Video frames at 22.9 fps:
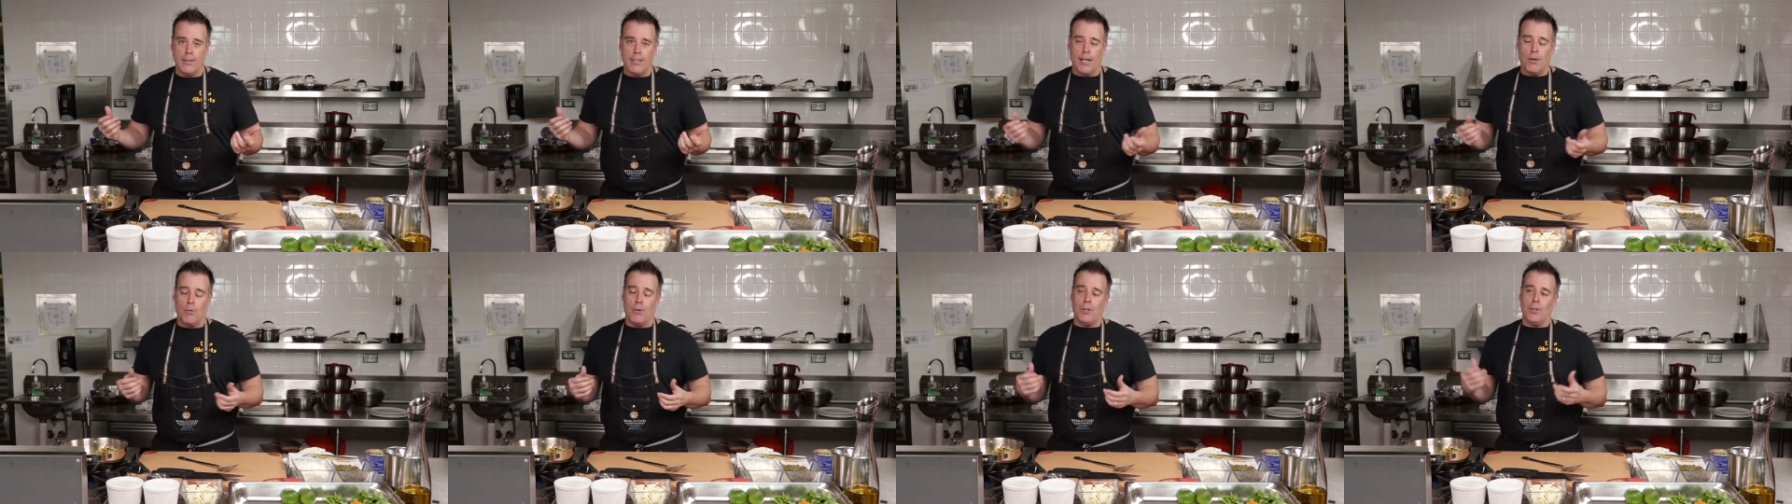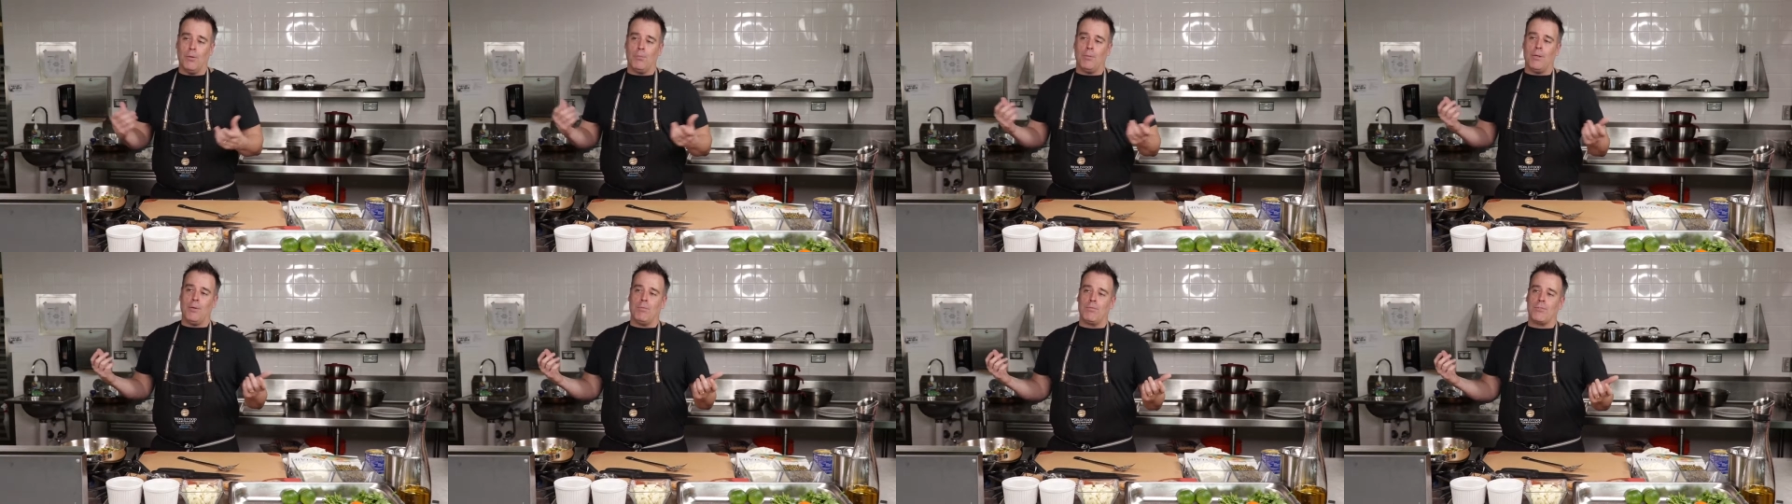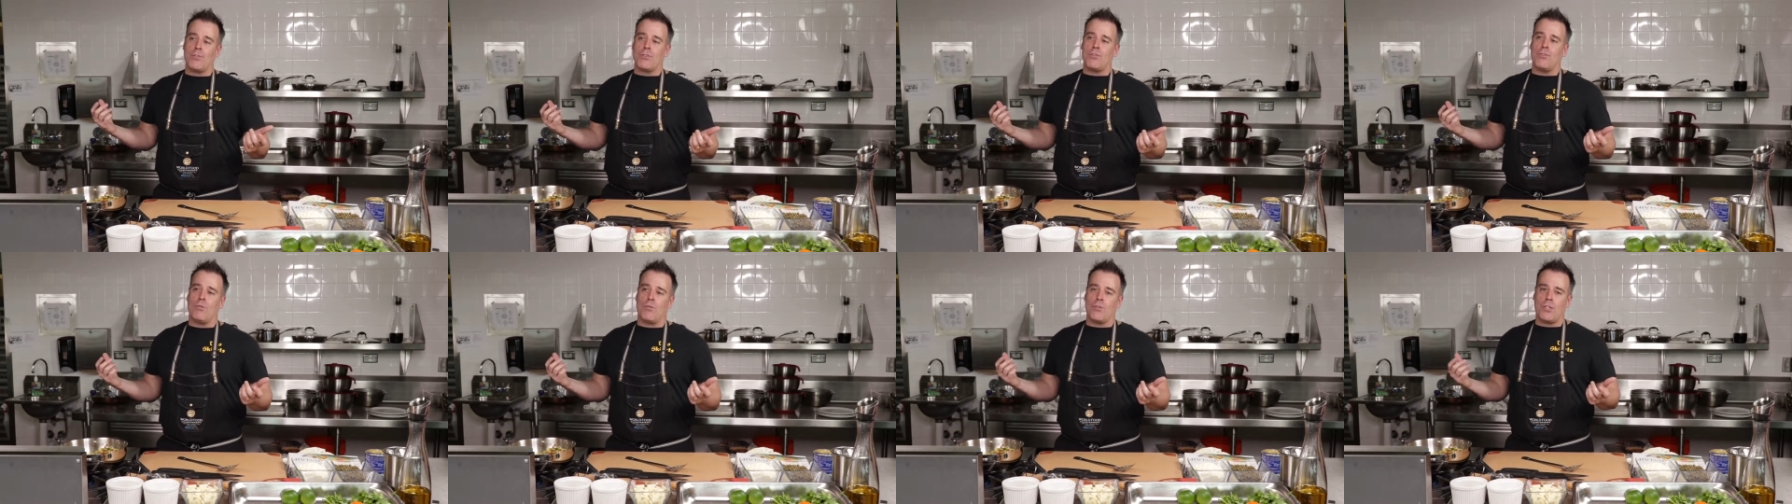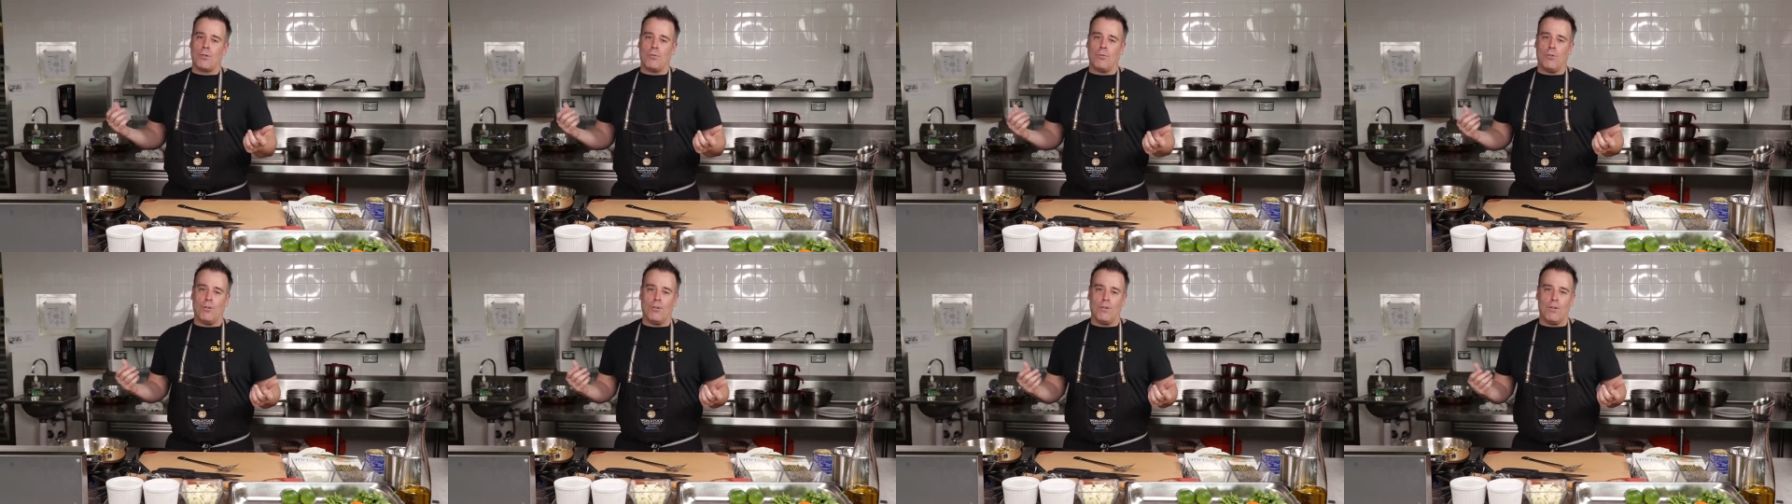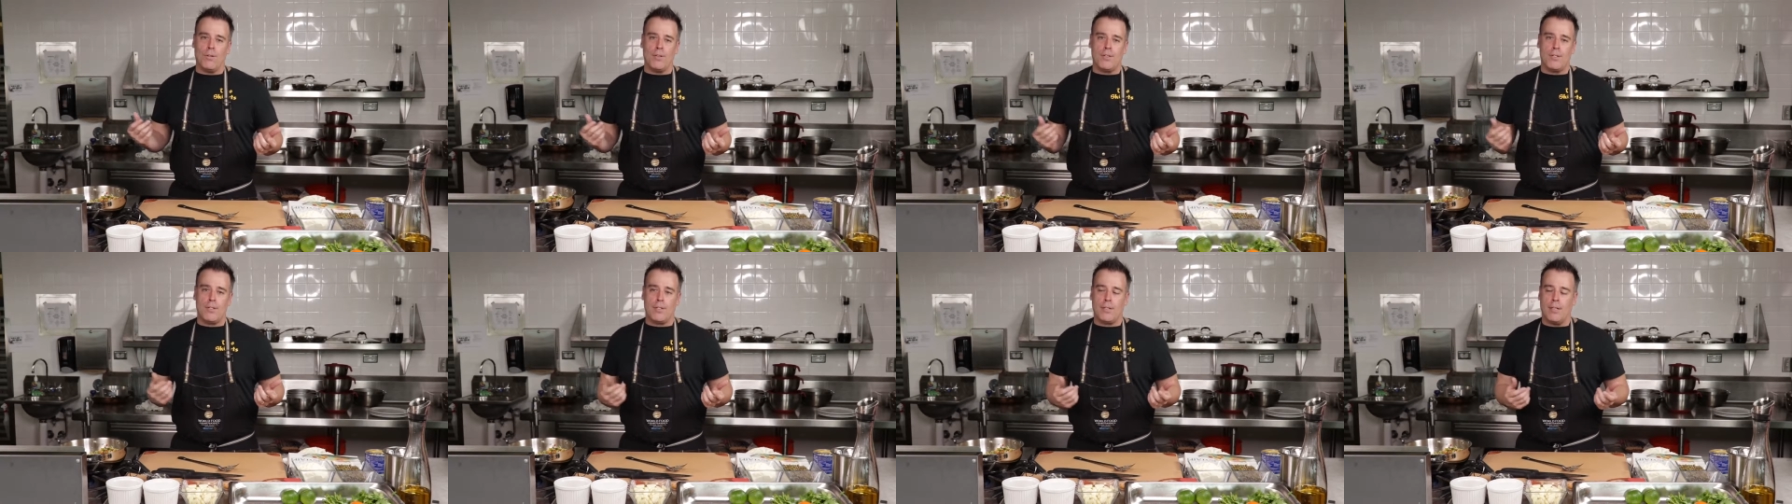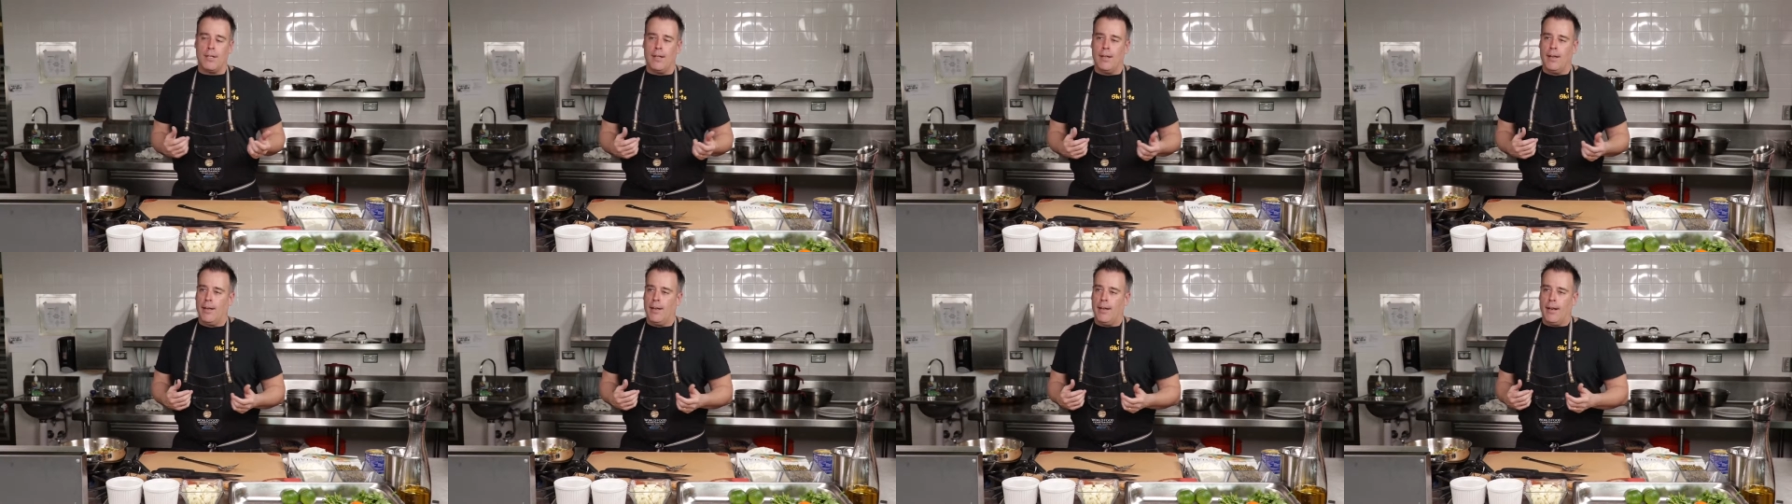I won the People's Choice Awards
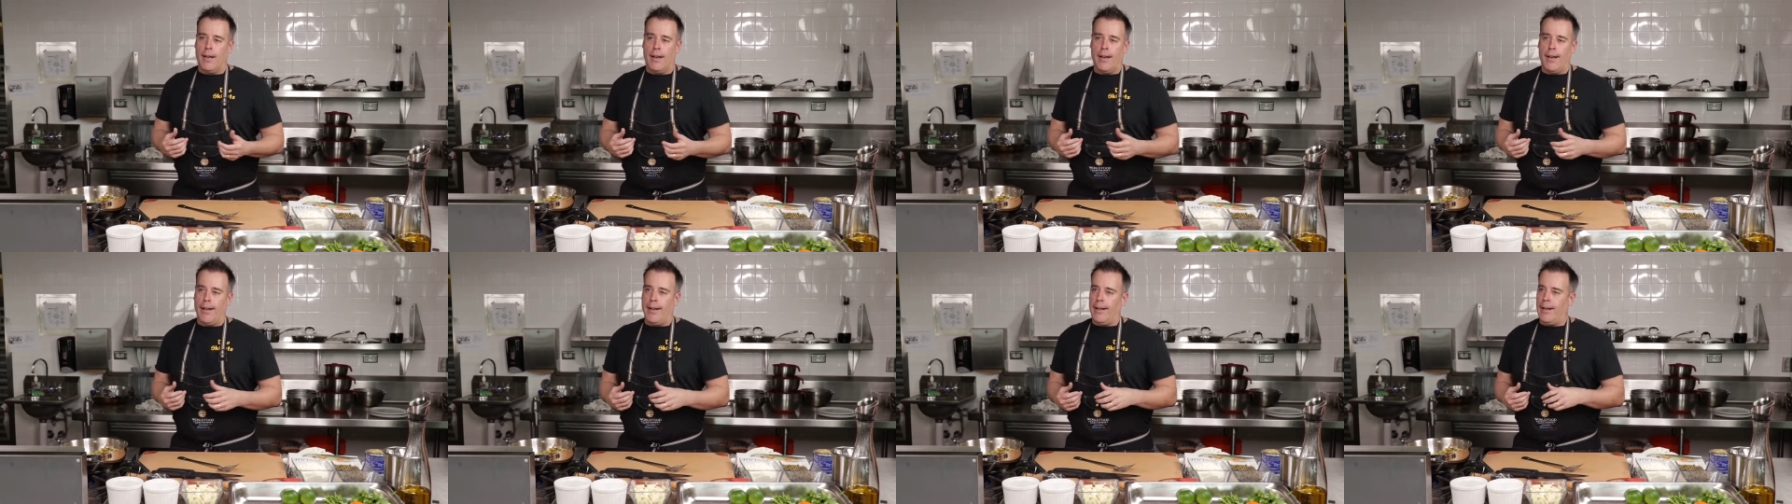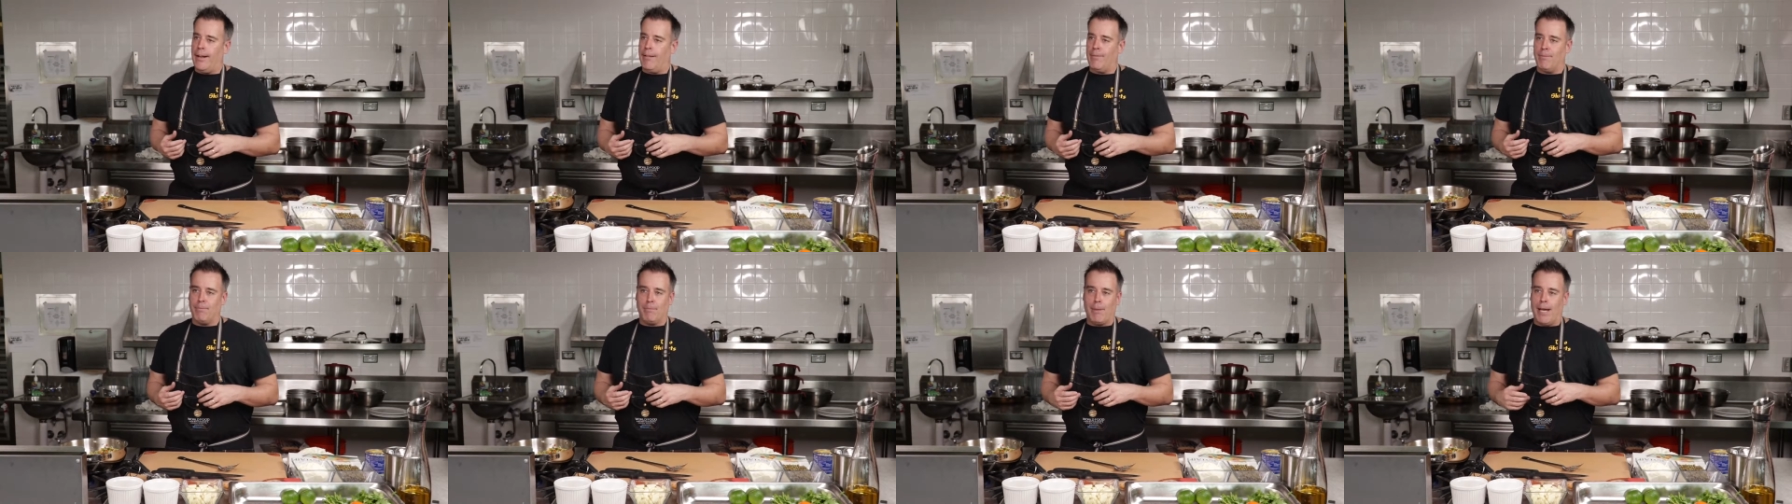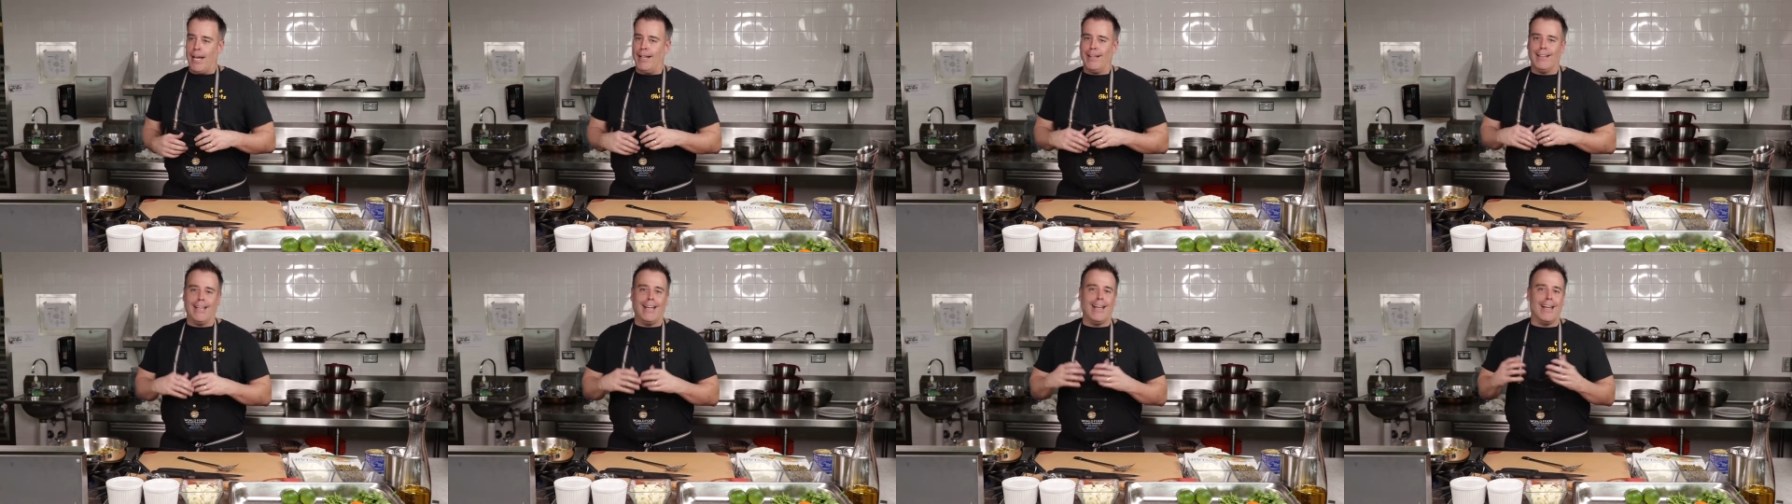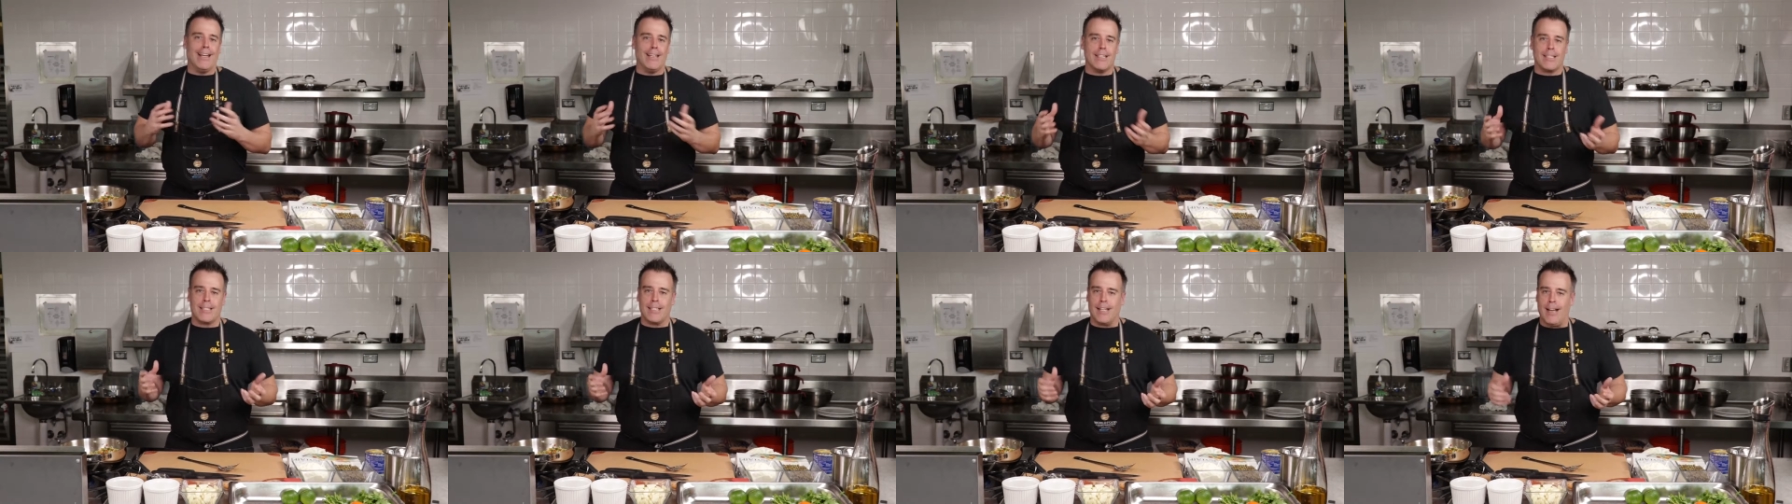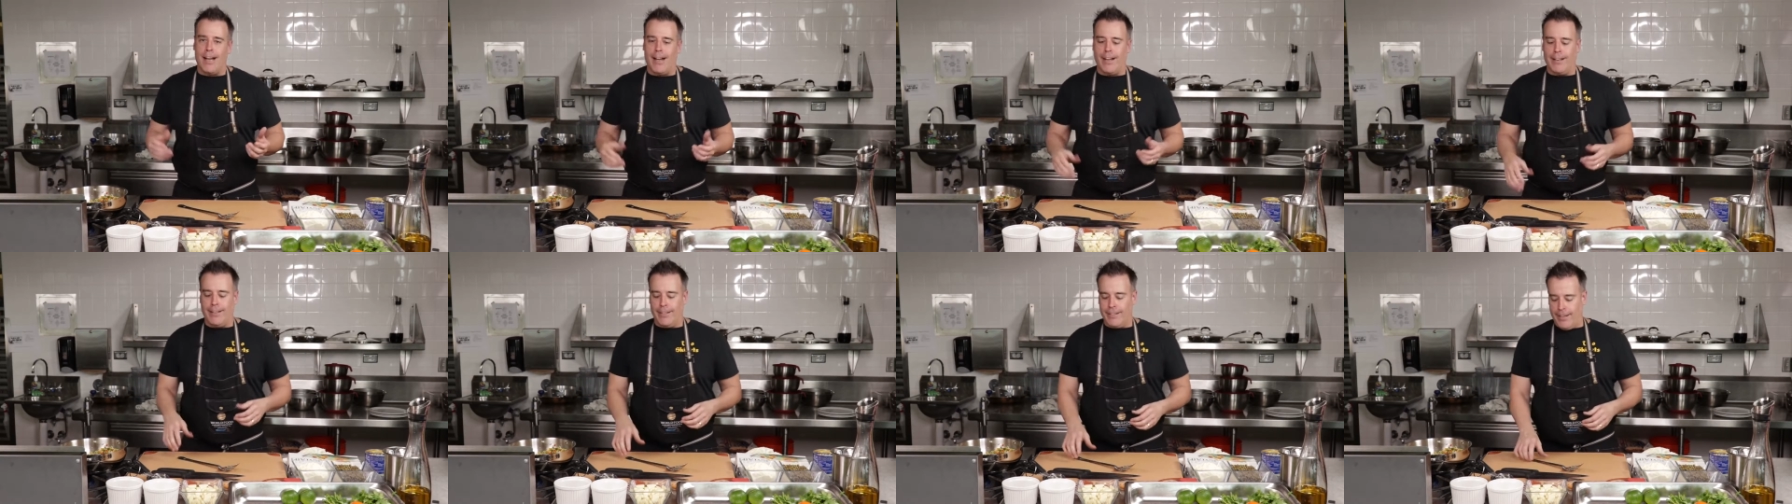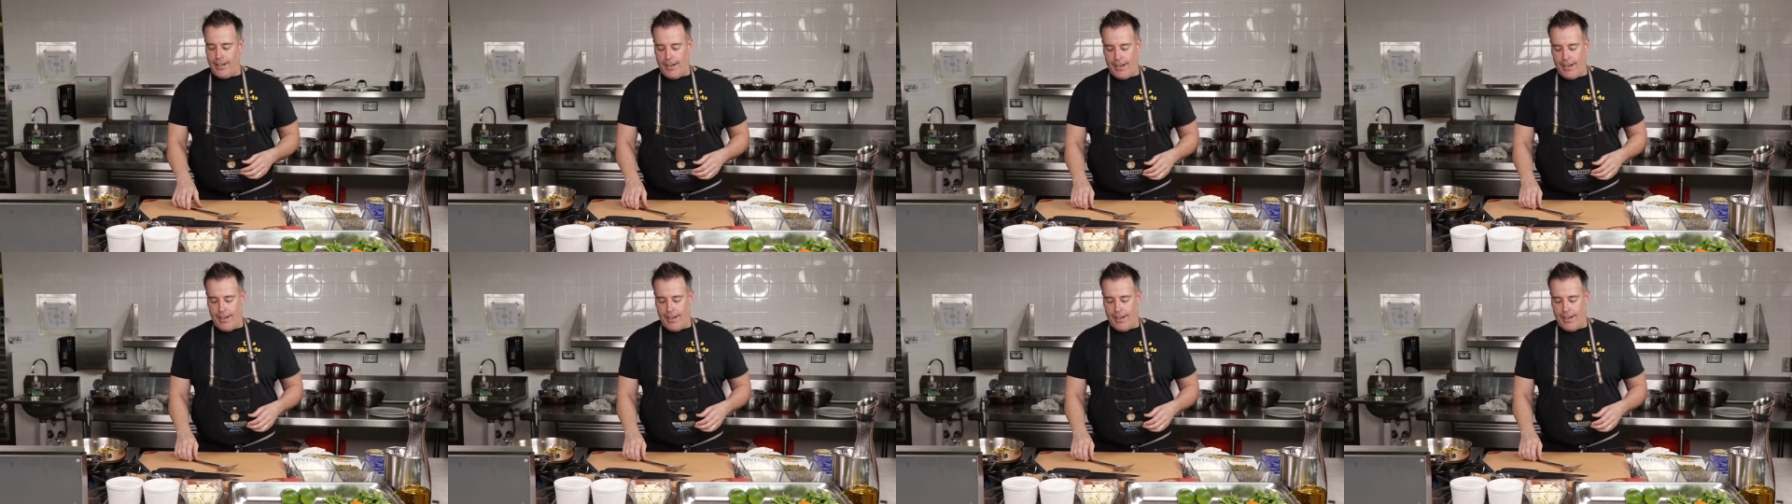by a landslide,